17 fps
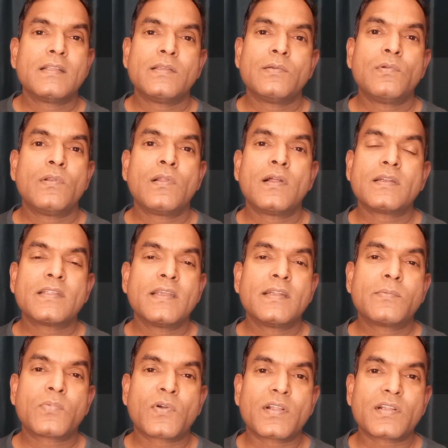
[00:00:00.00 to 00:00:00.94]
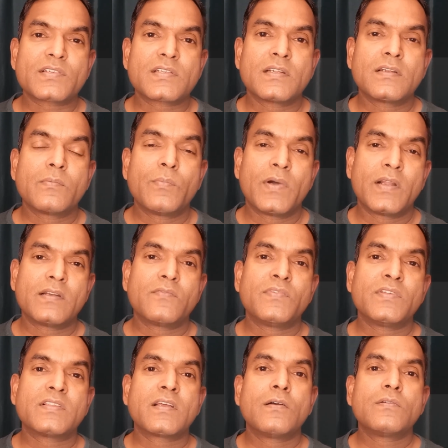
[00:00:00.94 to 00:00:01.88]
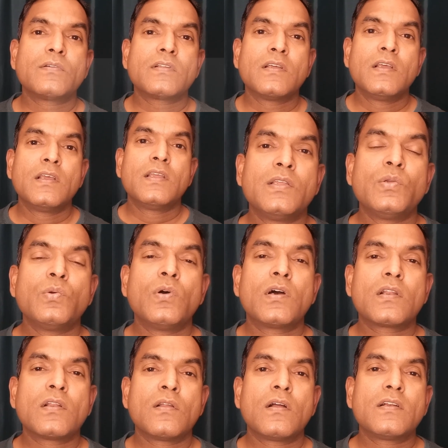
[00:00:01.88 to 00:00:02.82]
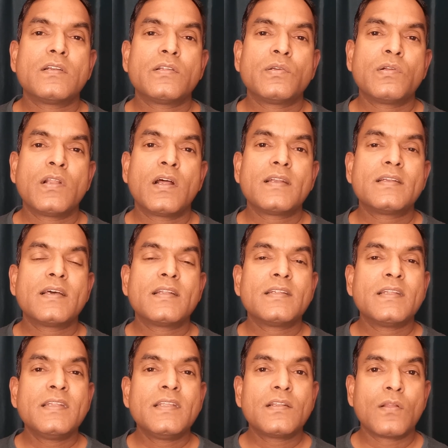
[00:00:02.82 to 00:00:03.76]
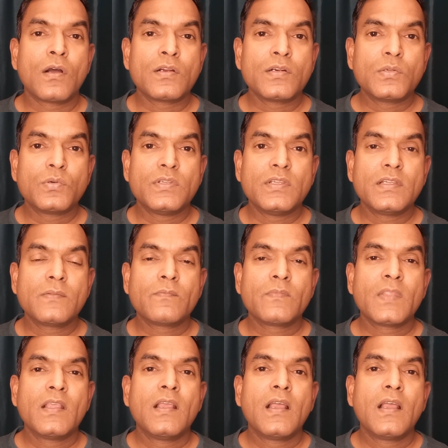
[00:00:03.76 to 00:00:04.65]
you will not get protection, but without you have not done any wrongdoing.